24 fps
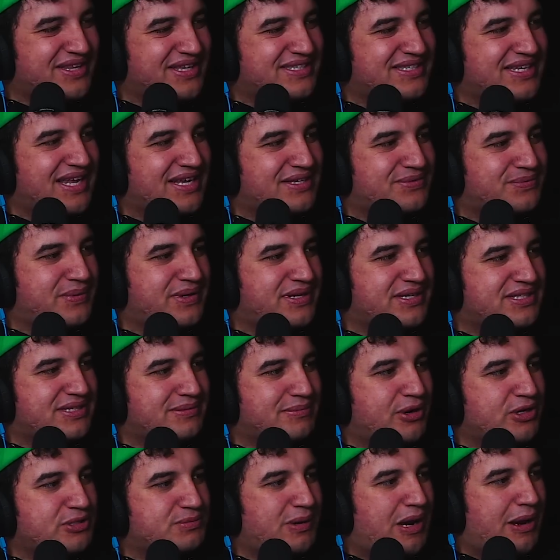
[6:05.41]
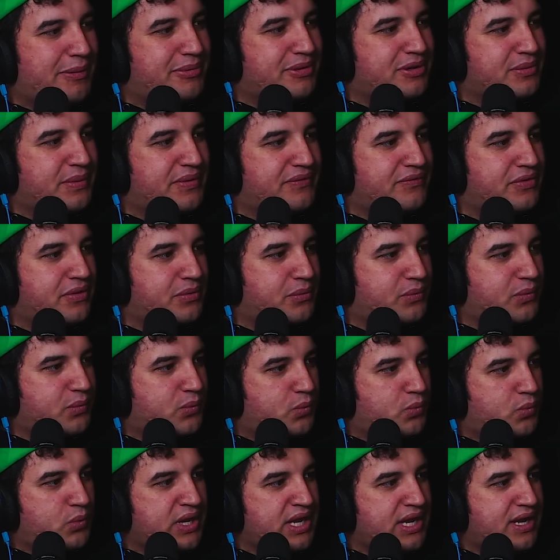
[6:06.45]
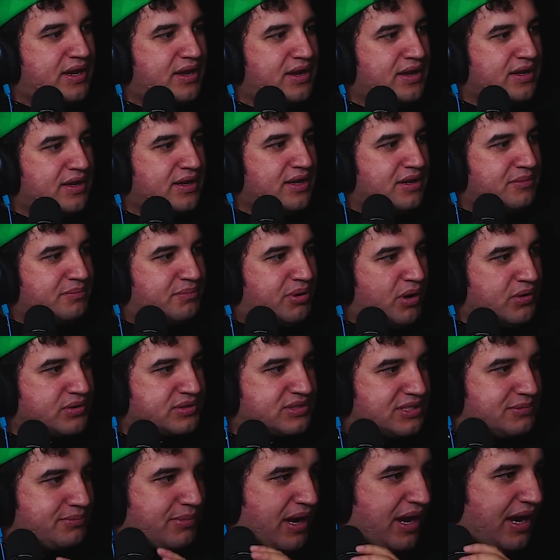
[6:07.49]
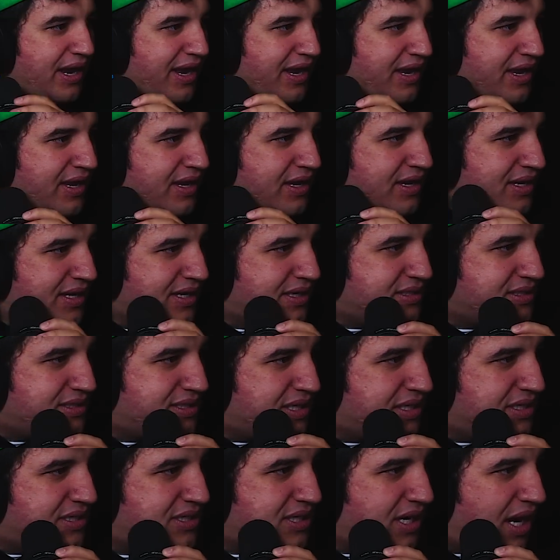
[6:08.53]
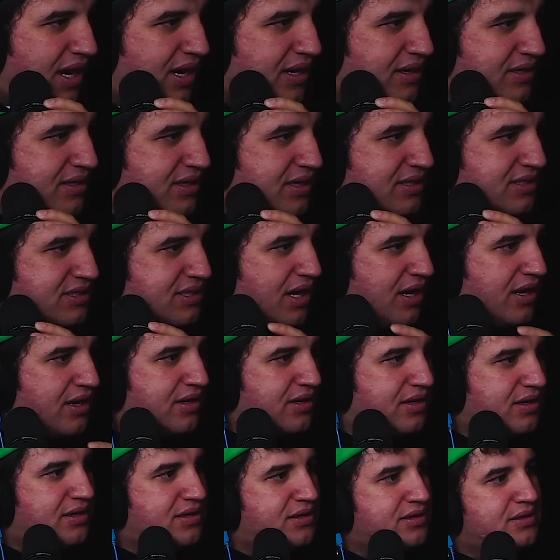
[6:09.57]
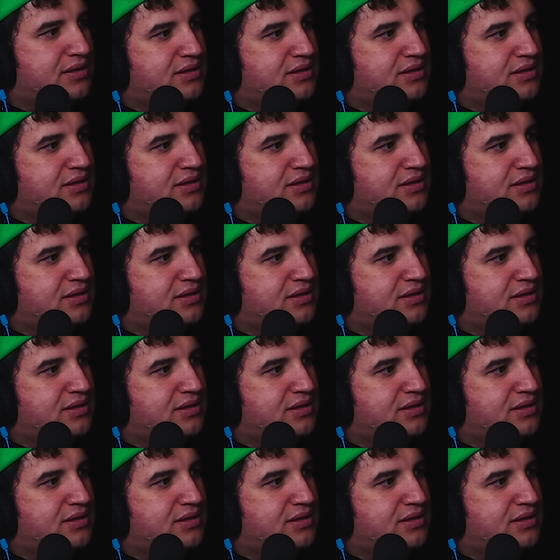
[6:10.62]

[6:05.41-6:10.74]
this next one is the most popular one from the week, posted by the Donka Donk.